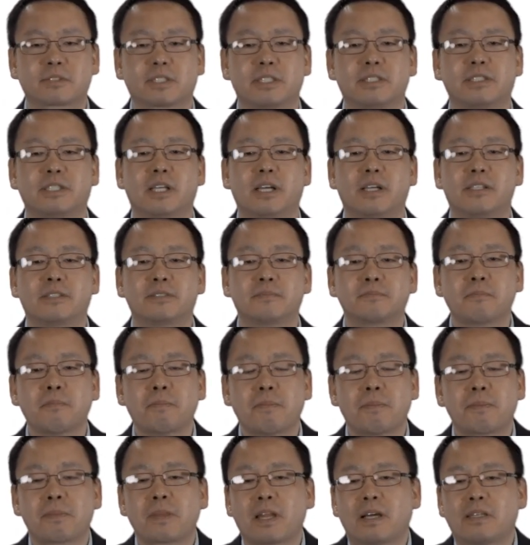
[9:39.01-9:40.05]
It says,
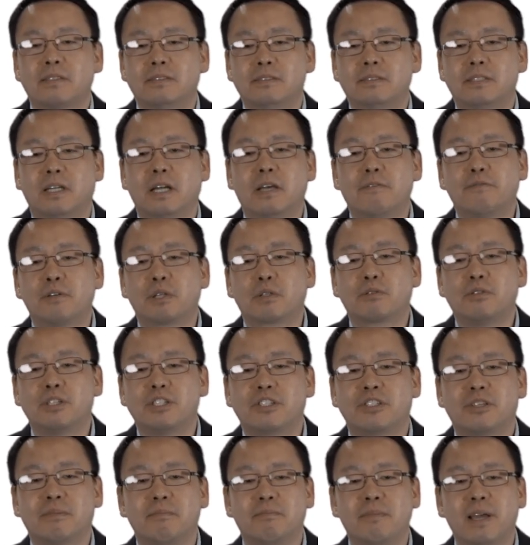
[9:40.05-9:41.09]
if a
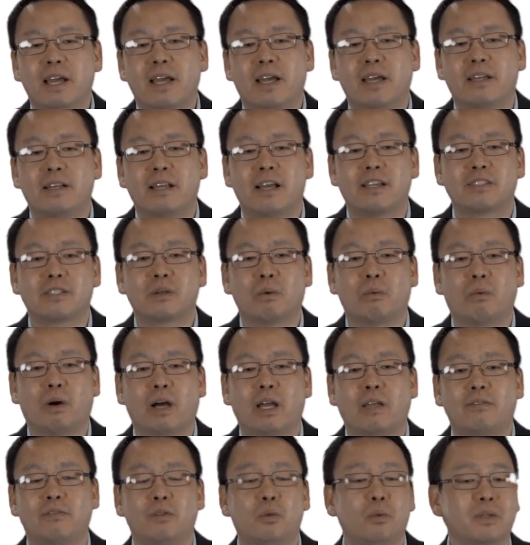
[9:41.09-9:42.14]
Christian man has a
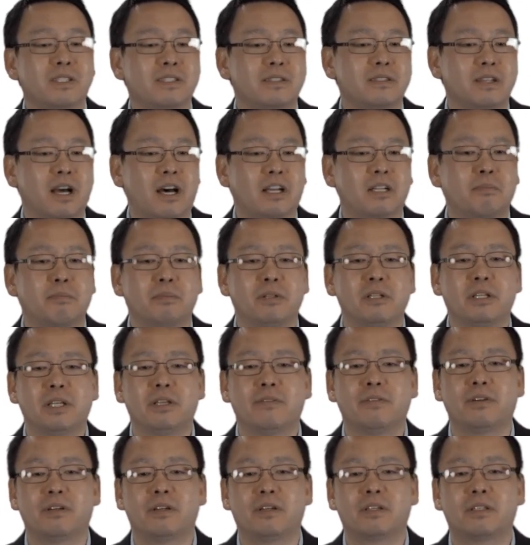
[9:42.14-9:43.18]
wife who is not a
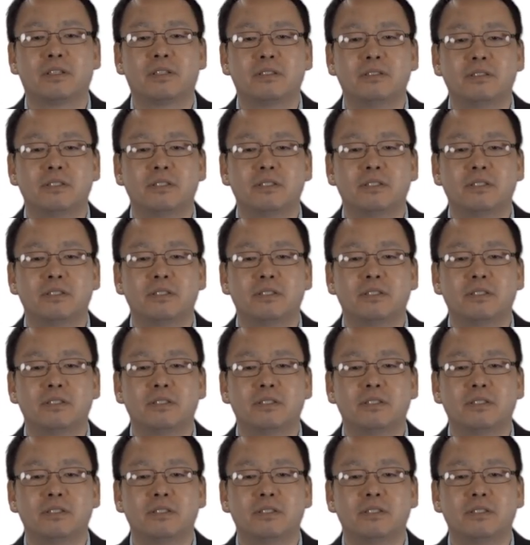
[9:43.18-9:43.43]
believer,